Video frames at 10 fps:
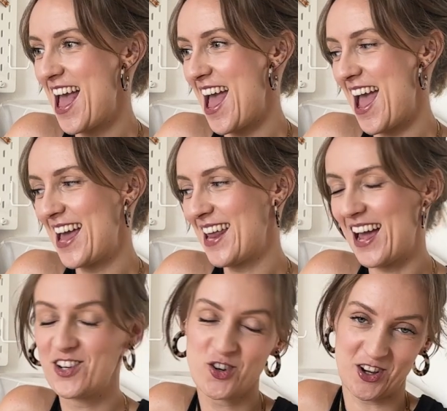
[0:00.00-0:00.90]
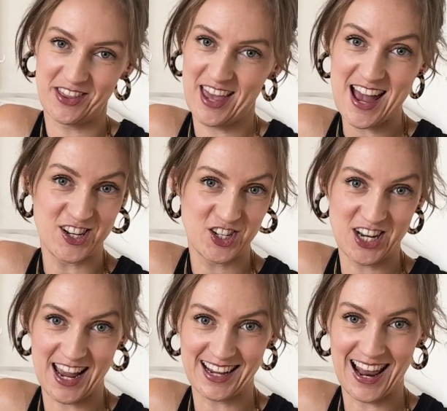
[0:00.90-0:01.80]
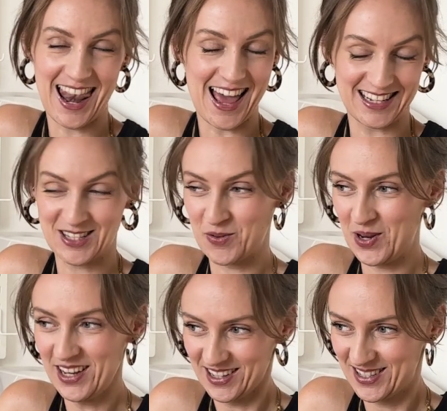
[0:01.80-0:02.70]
And I joined the hashtag last week,